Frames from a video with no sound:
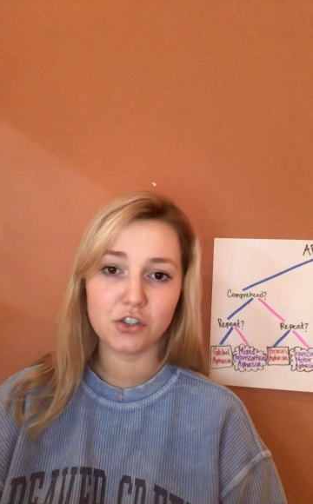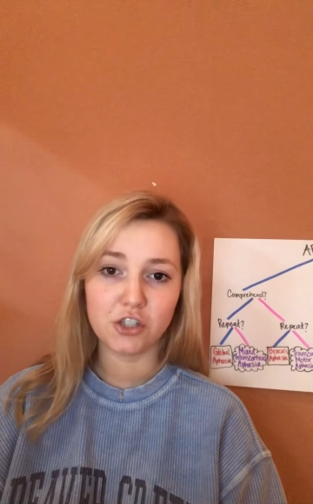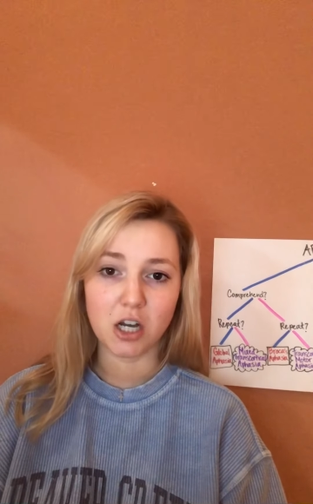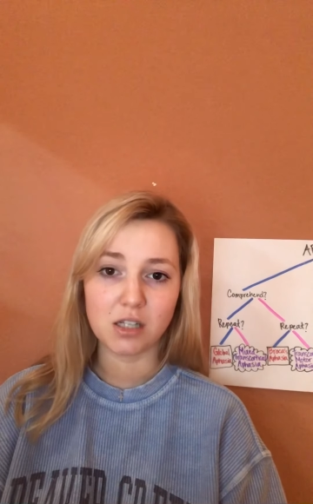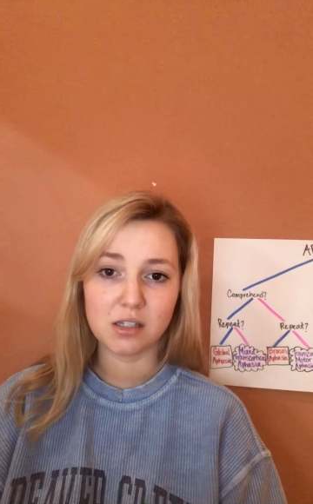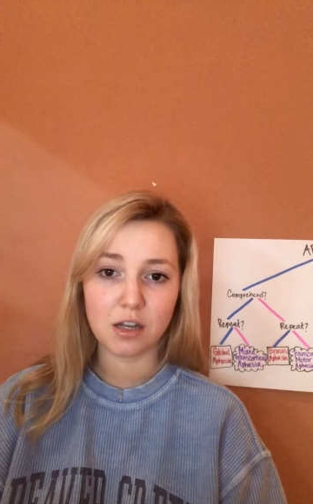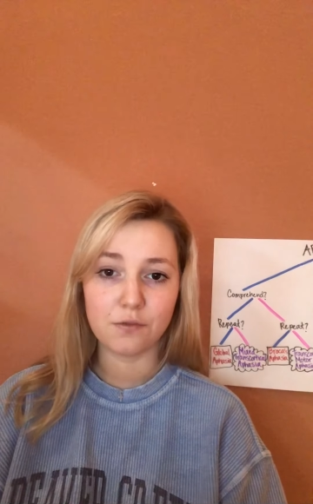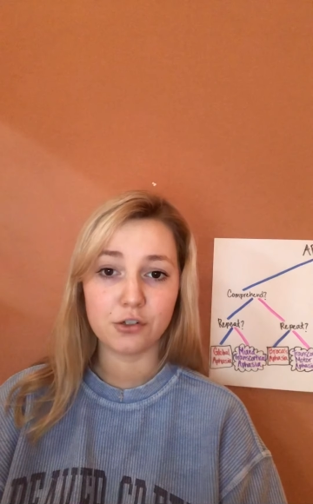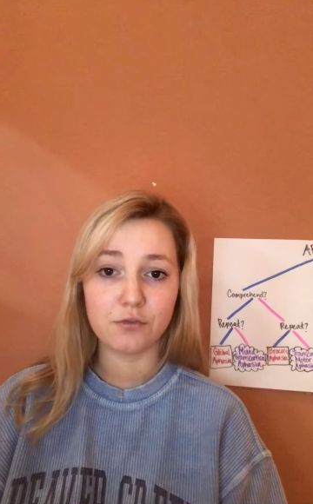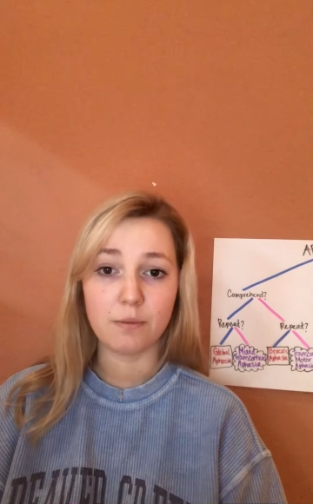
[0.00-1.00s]
John
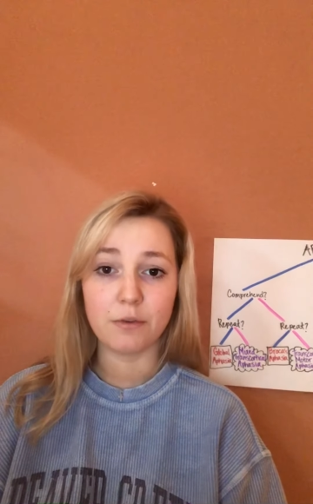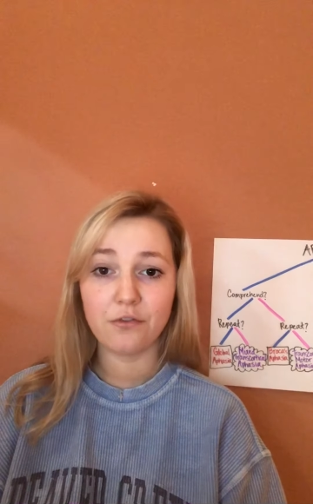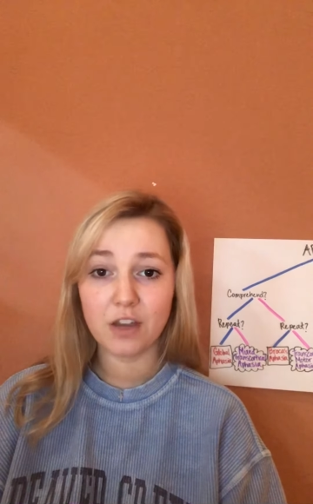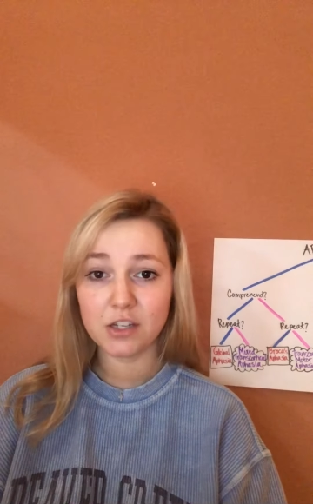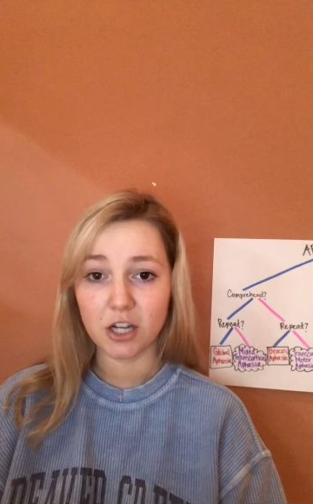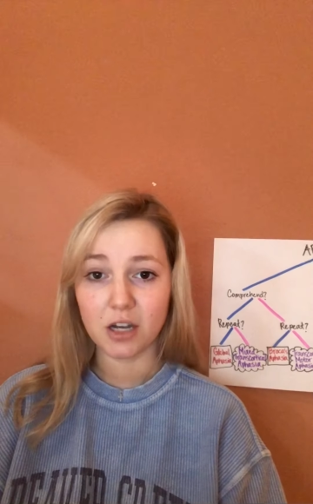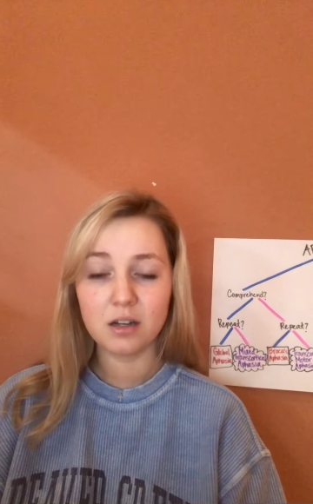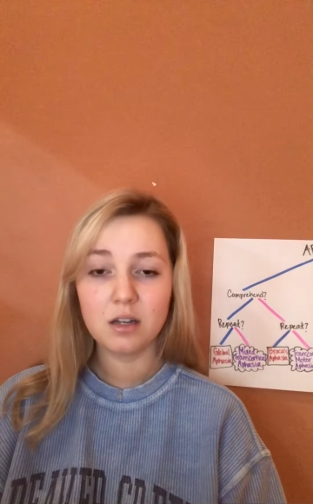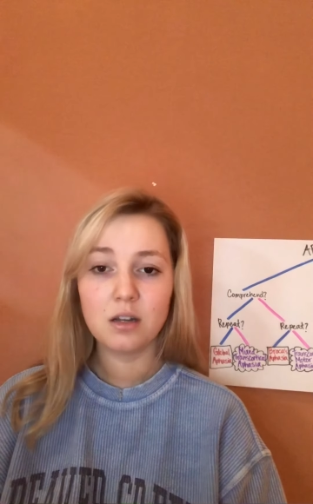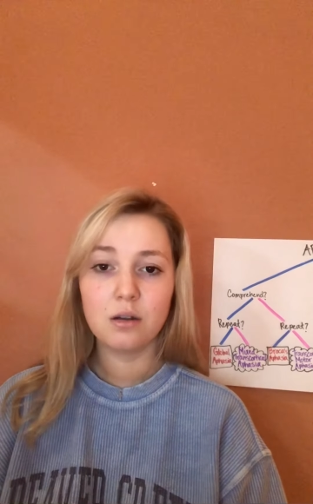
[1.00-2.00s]
suffers from aphasia,
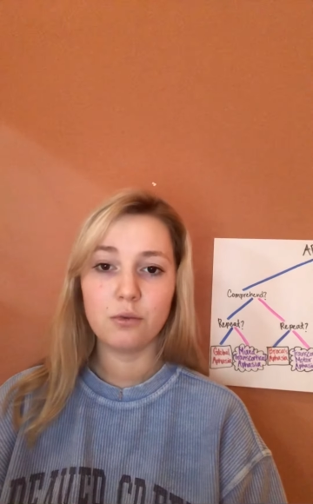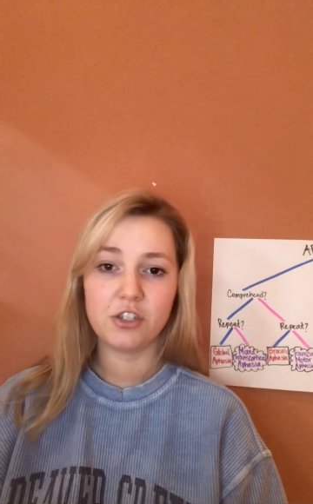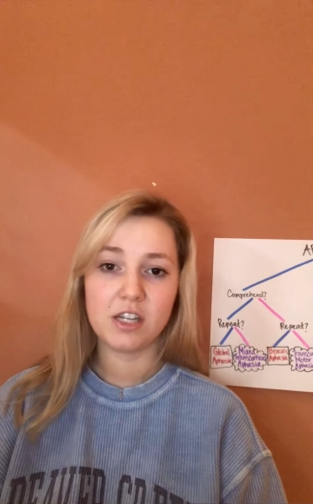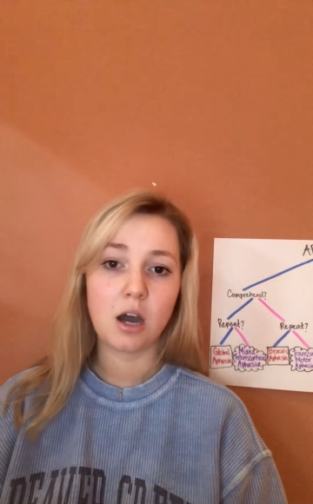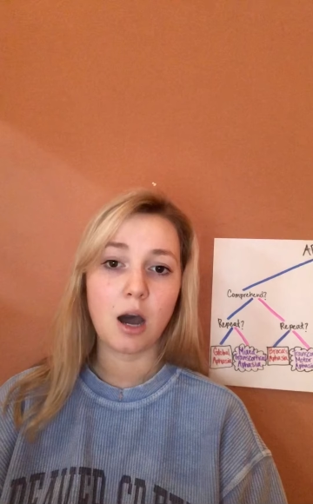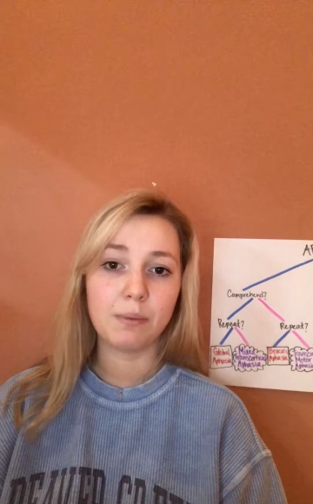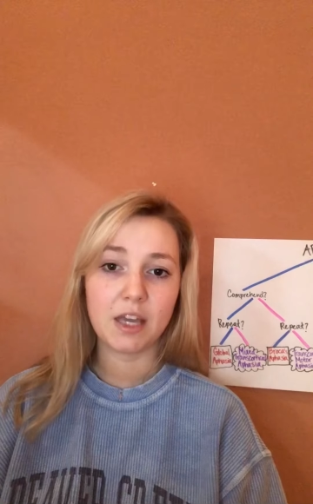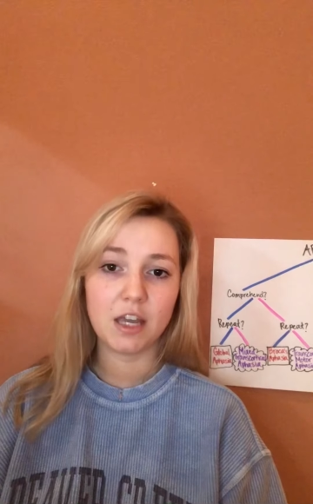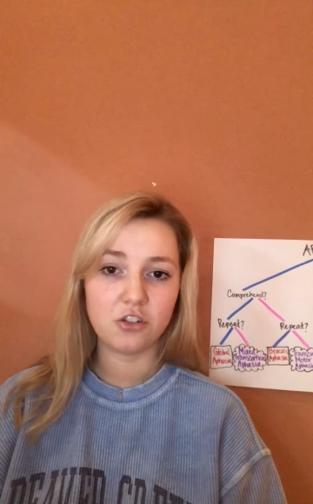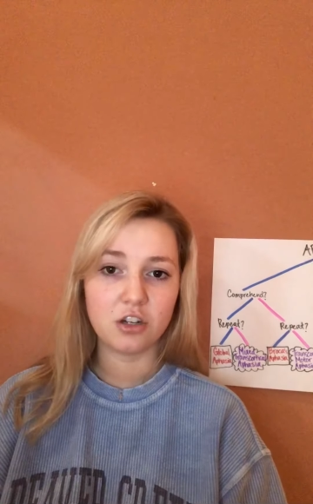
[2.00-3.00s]
which is a
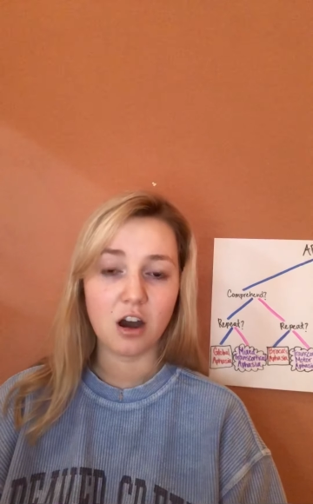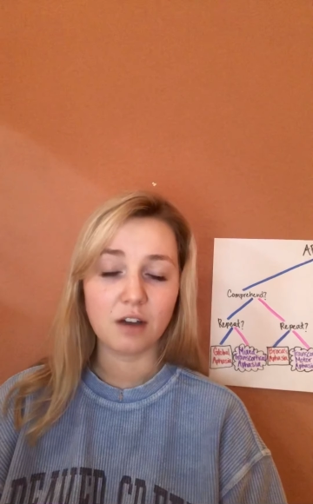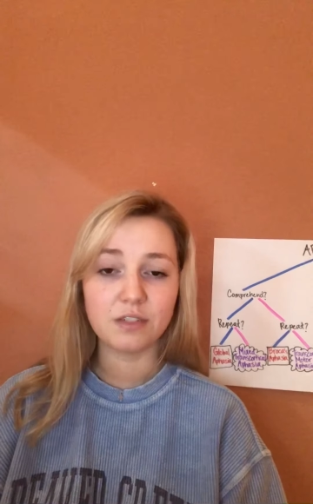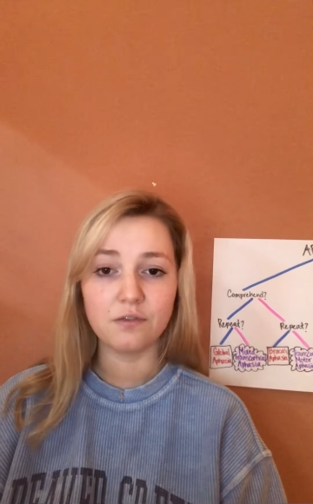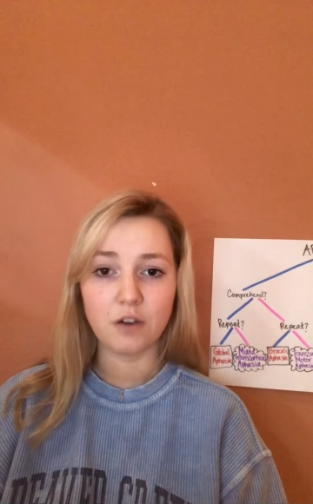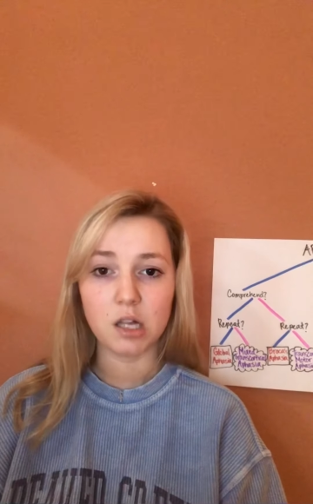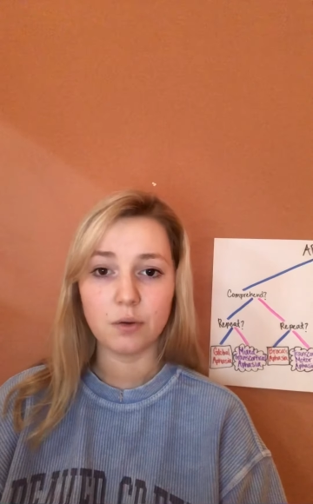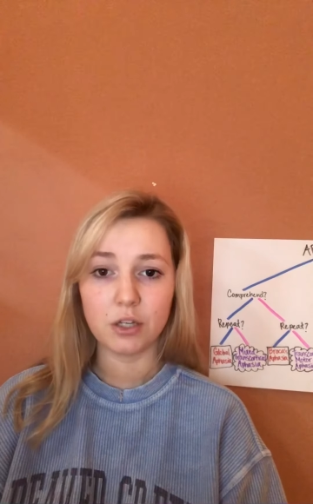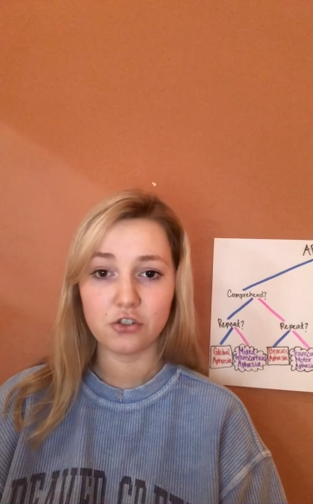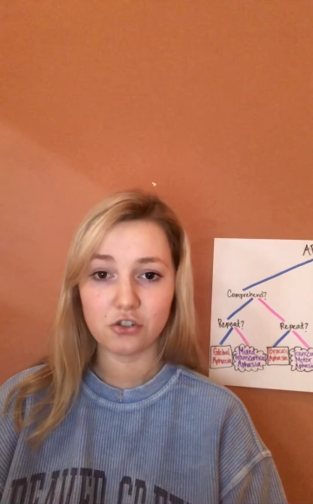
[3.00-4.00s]
complication often
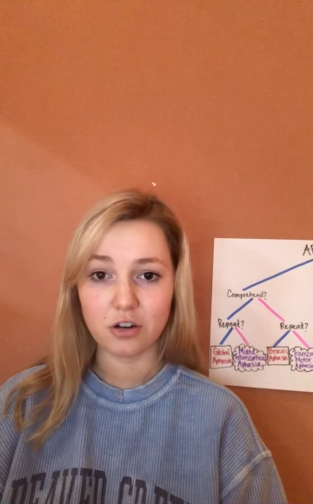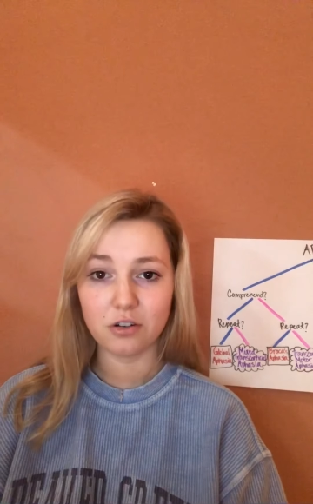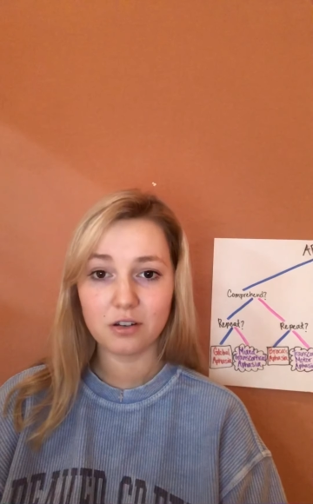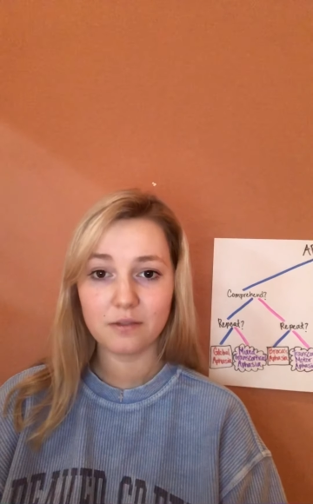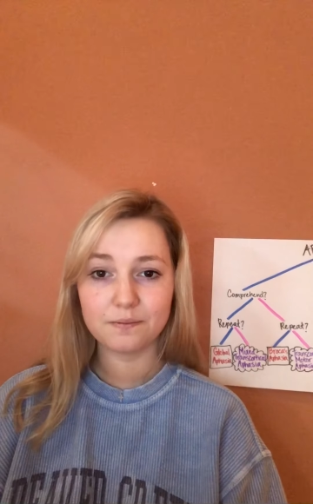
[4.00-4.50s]
following a stroke.